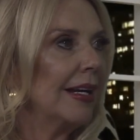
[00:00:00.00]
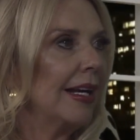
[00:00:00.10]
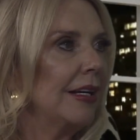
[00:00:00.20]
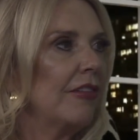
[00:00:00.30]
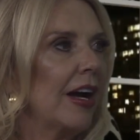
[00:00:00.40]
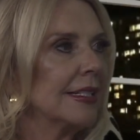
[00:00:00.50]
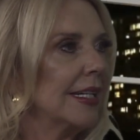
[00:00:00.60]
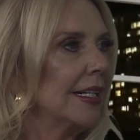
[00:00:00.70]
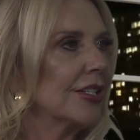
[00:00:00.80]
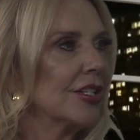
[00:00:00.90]
at
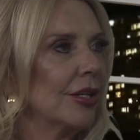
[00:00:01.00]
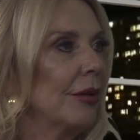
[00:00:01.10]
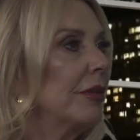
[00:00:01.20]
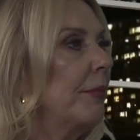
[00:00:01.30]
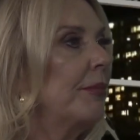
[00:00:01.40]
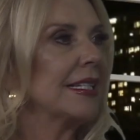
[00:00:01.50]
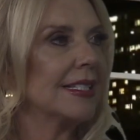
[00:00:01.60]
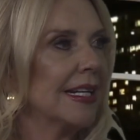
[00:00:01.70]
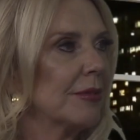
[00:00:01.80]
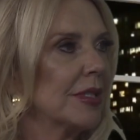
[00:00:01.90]
advising to the best
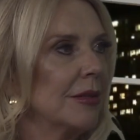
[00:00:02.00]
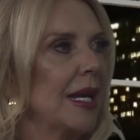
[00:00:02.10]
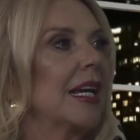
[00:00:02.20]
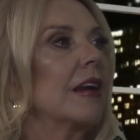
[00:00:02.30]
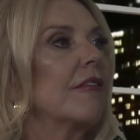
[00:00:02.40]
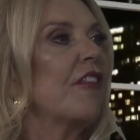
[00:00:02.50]
steps to make it